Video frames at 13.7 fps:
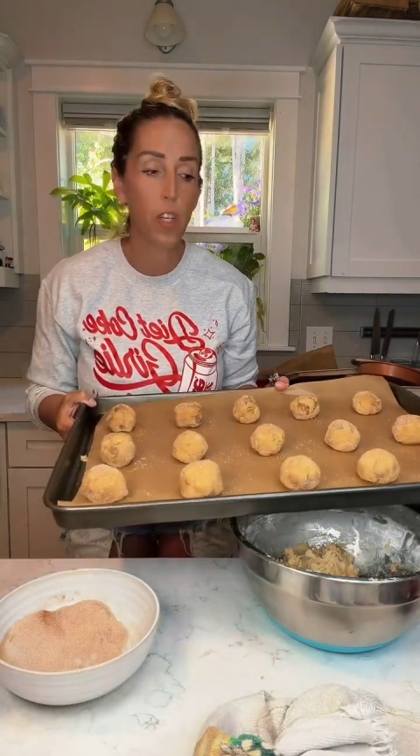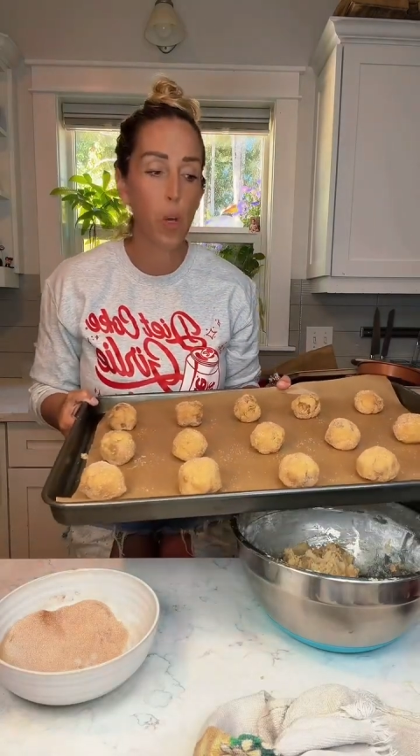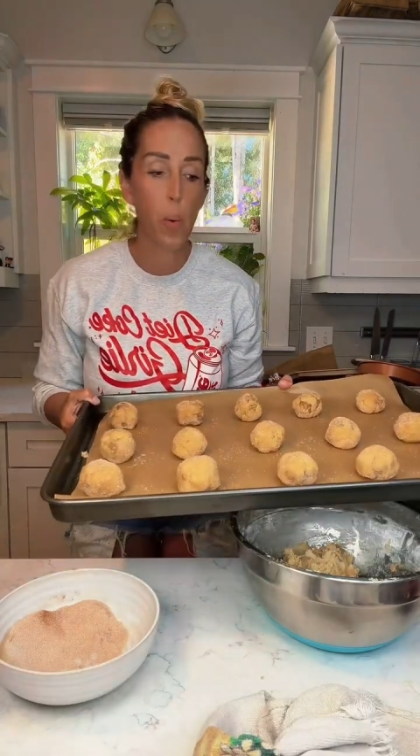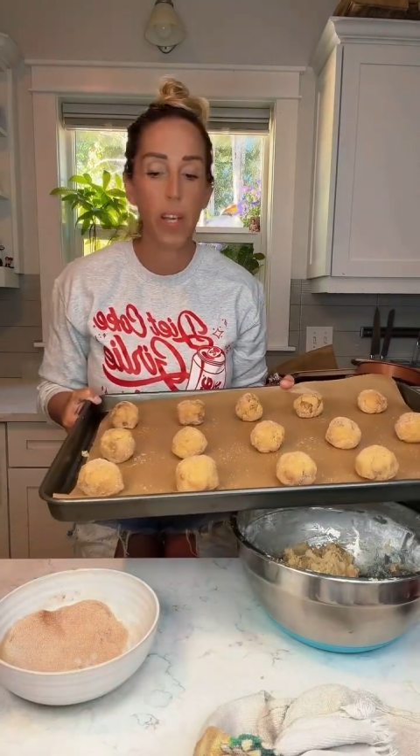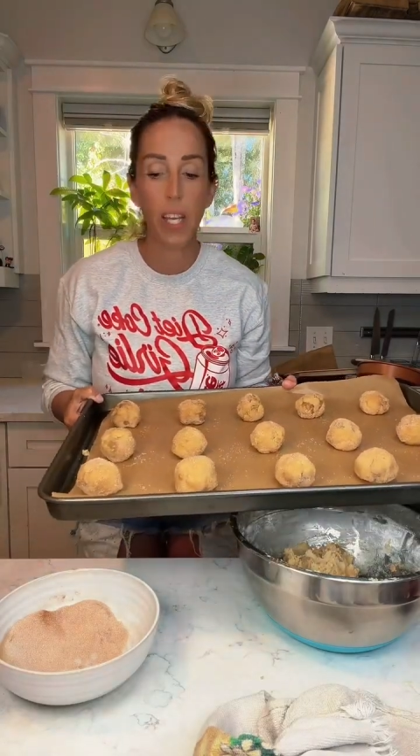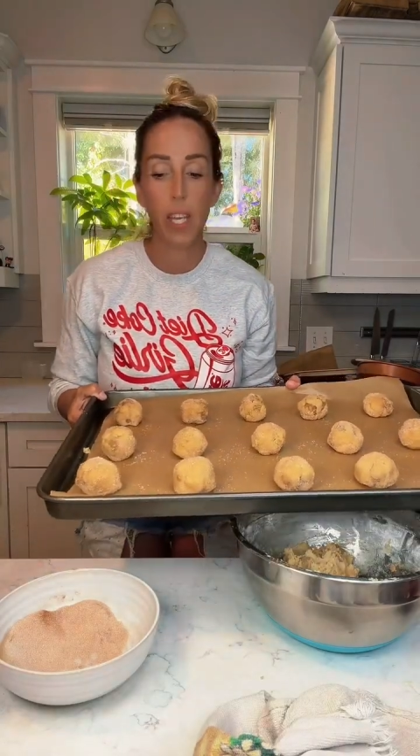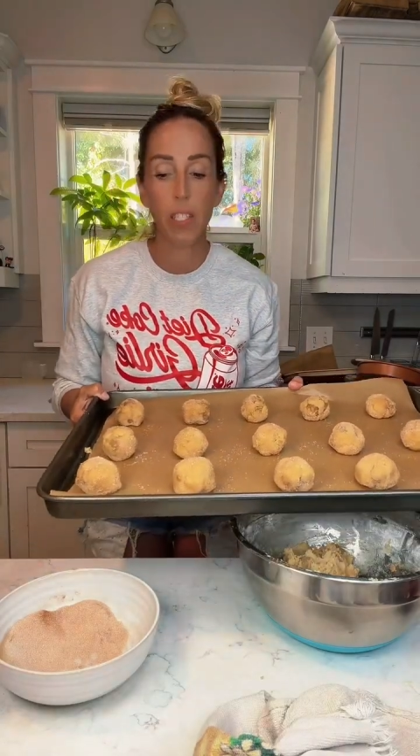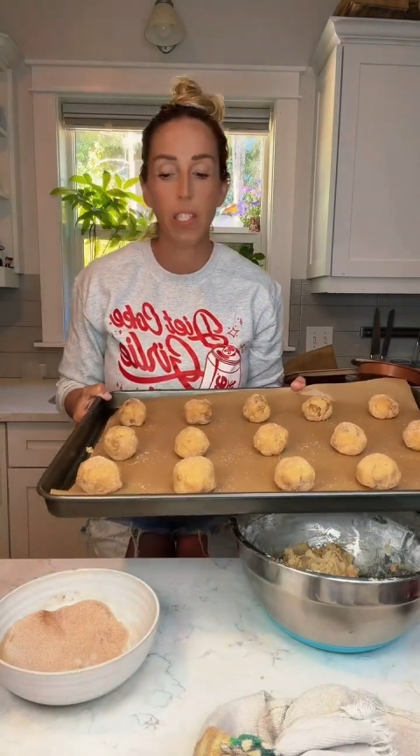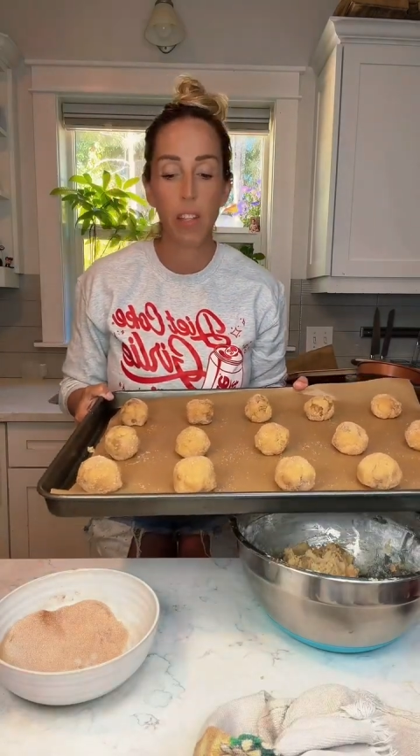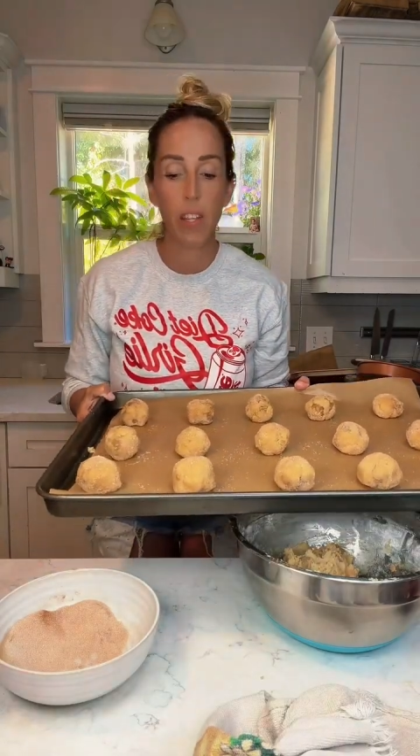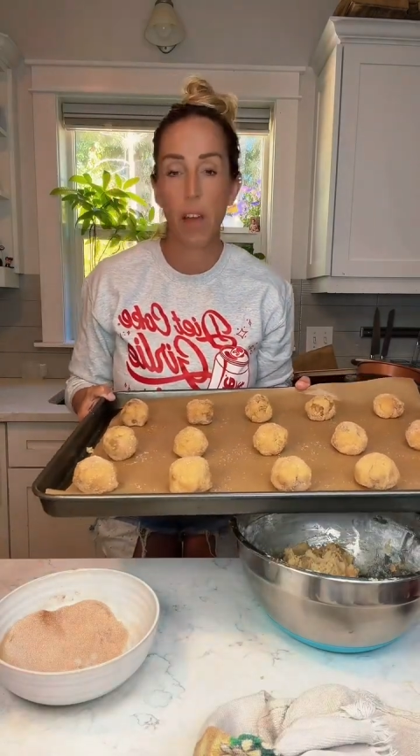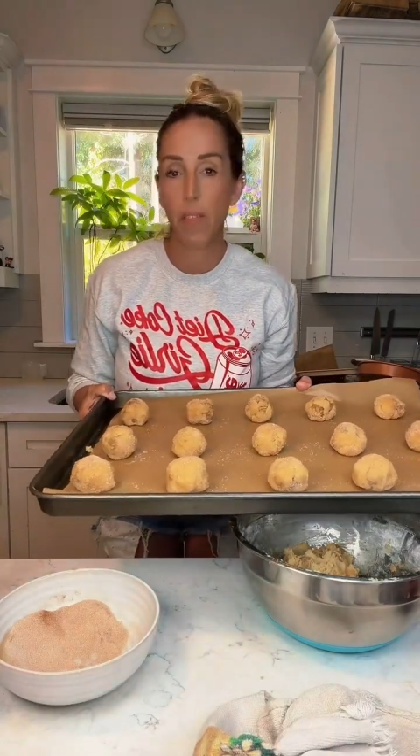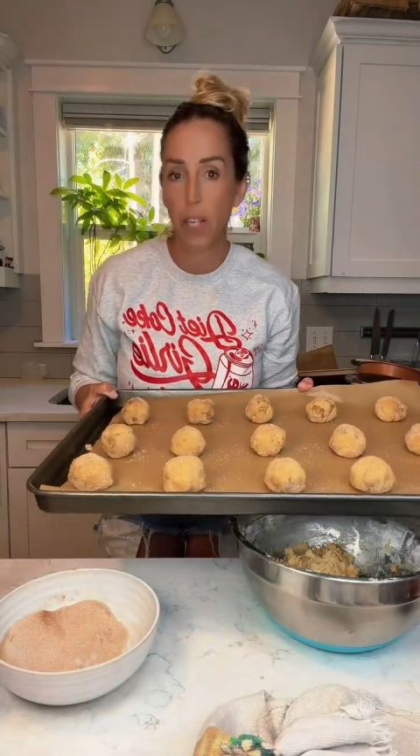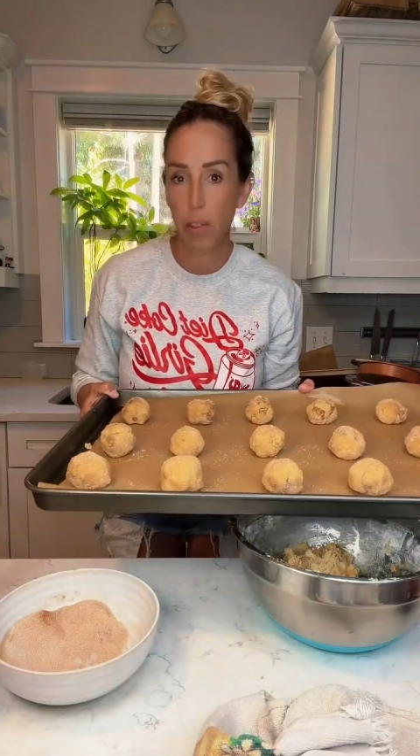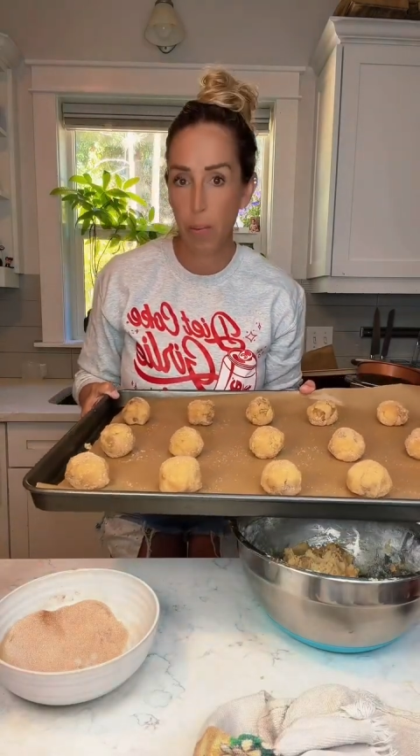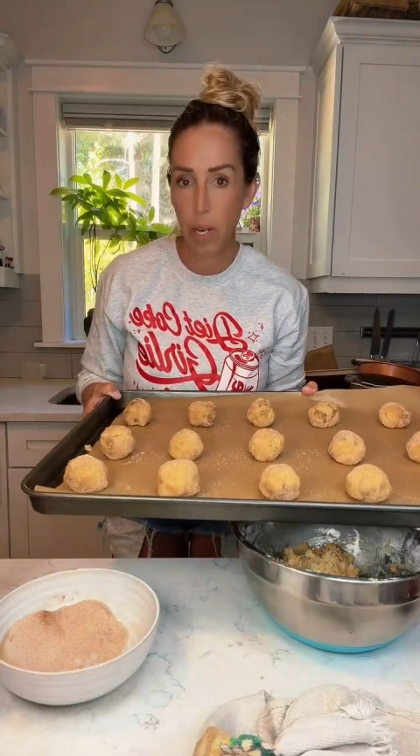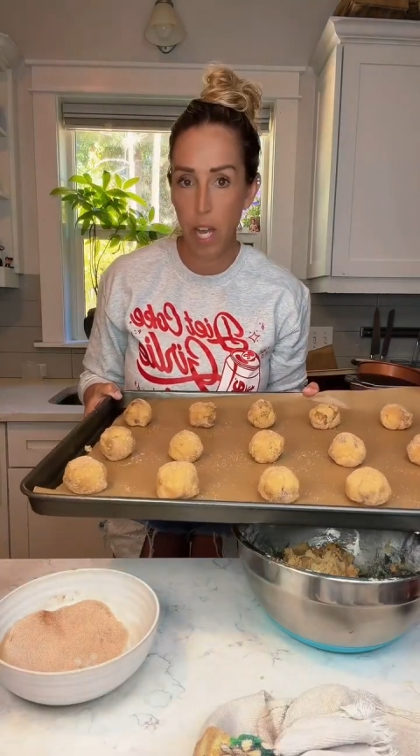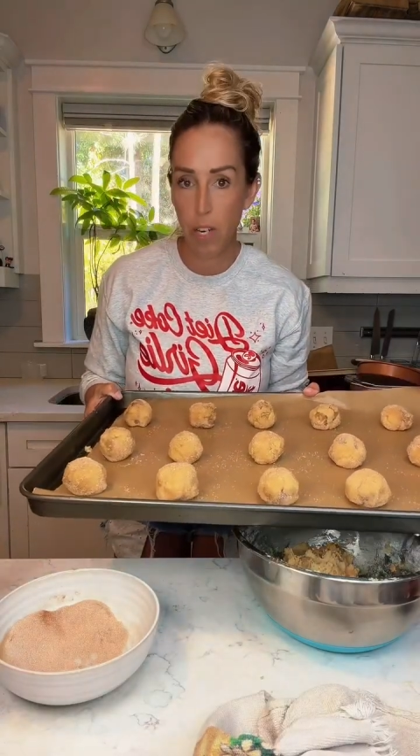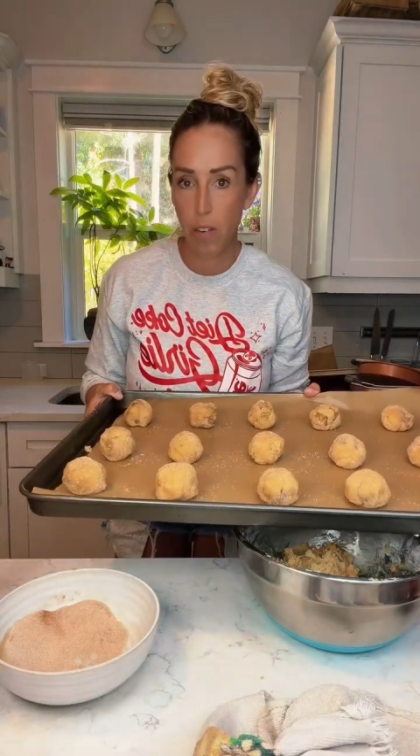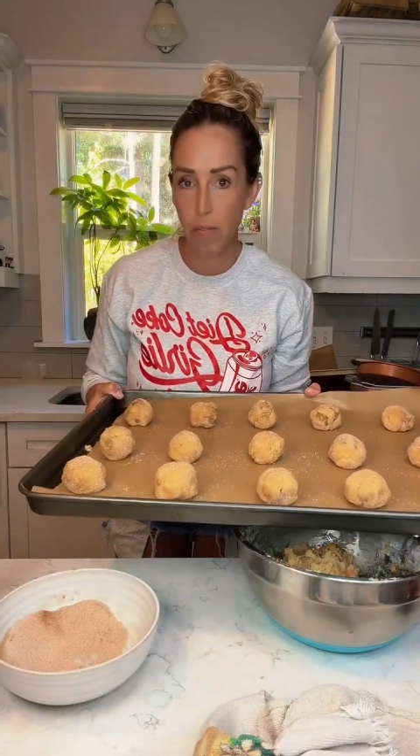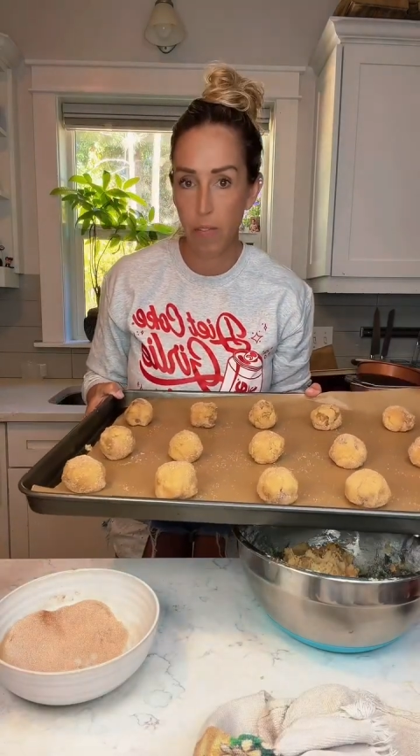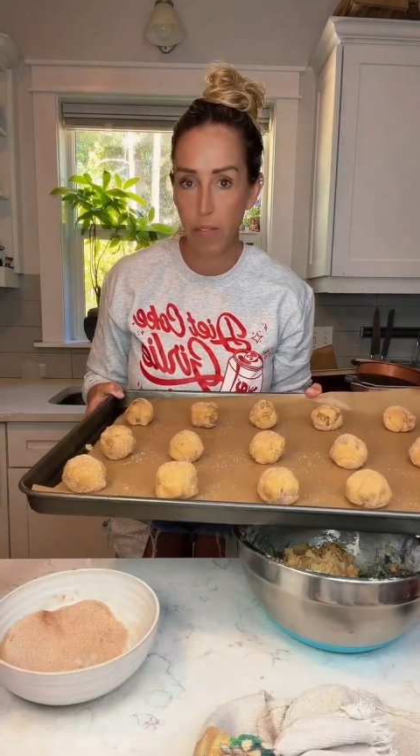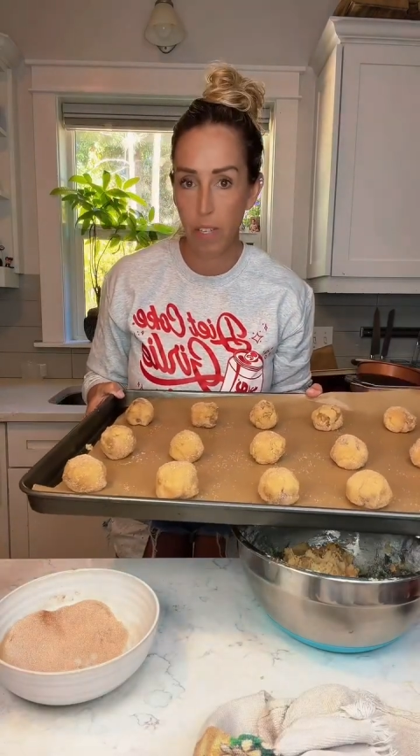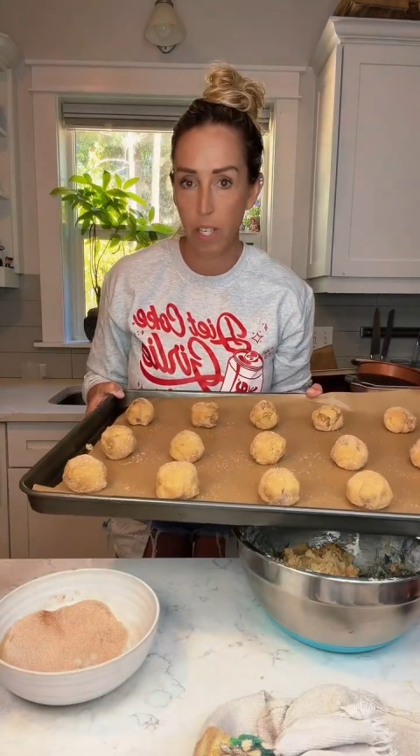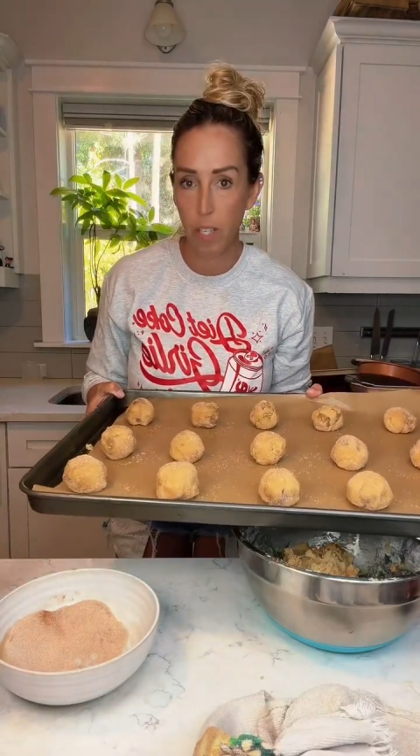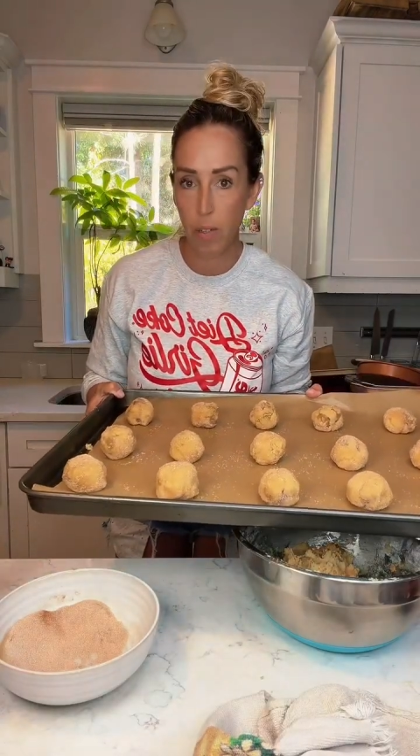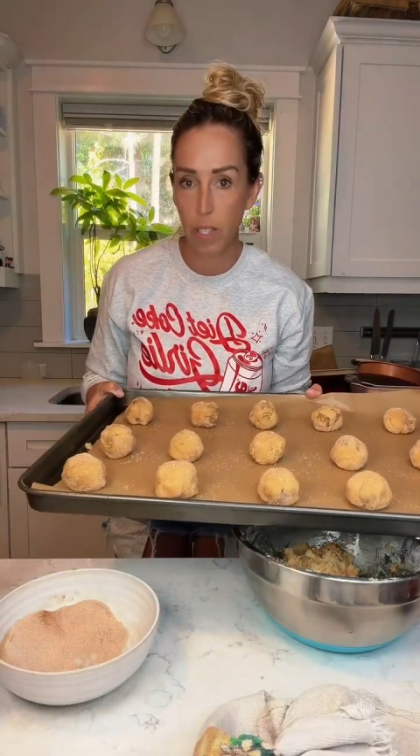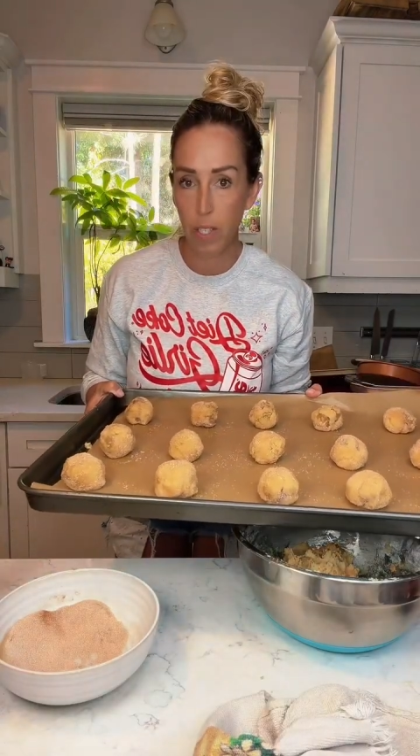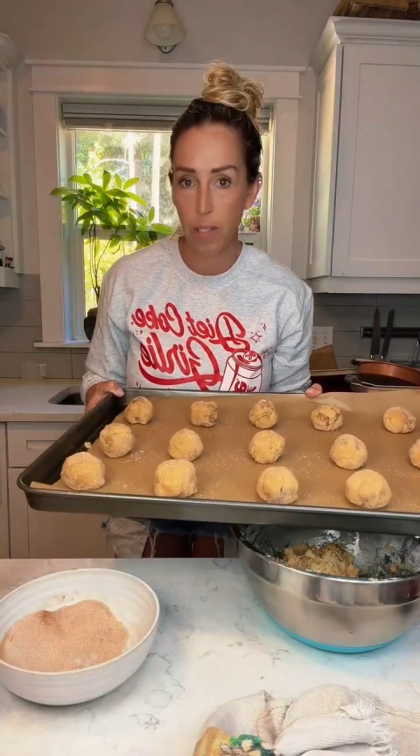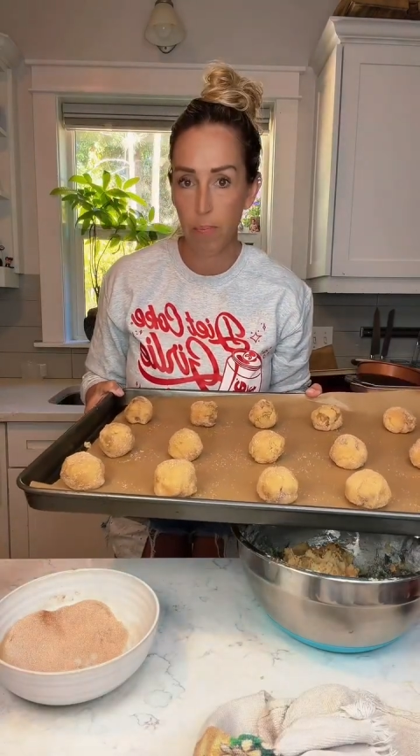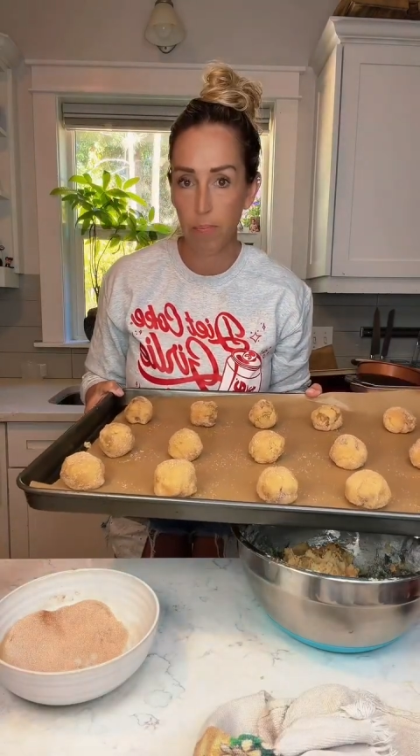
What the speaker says: they're going into the oven at 350 degrees.